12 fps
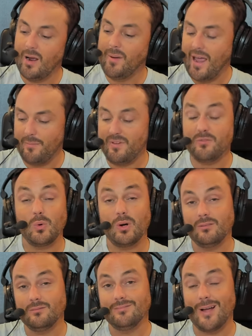And I'm happy
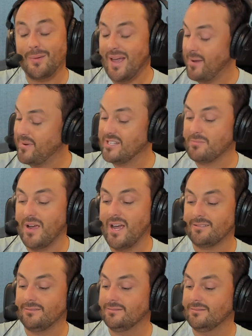for it. I'm happy he's
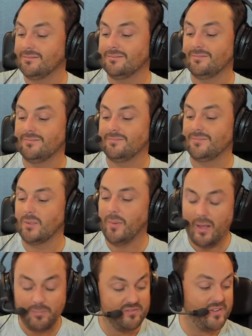back.
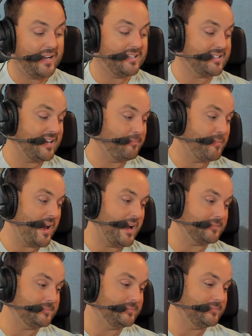I'm happy fans get him
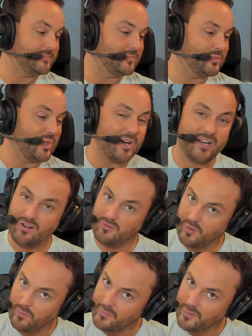back. We're going to
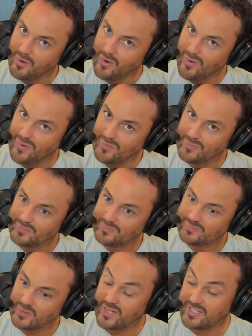hear from him tomorrow.
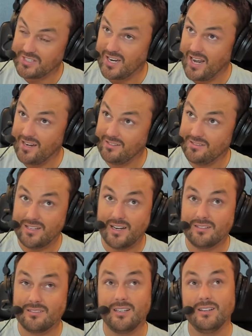Or I guess today,
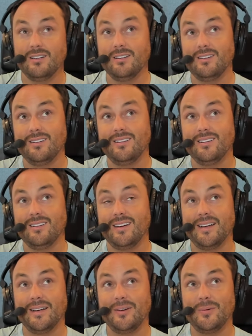technically,
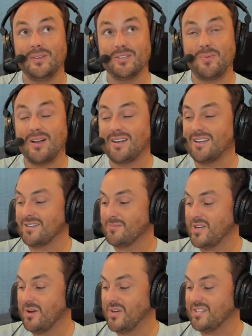when this podcast
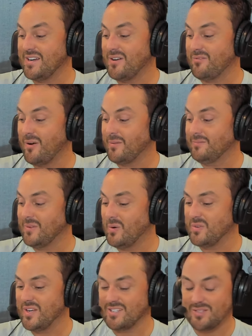comes out. We get to hear from him.
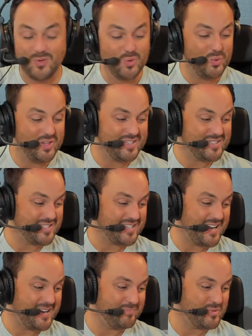Hopefully he has some cool things to
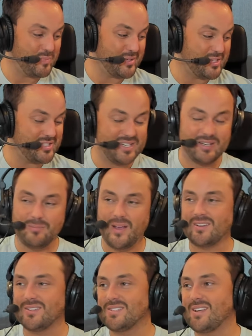say. It's been good seeing him
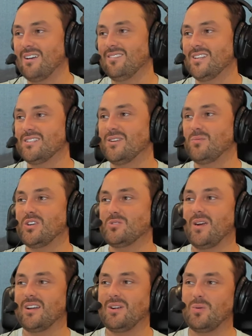back on the sidelines and in
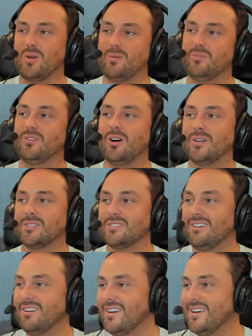Razorback gear where he
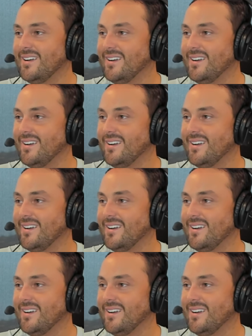belongs.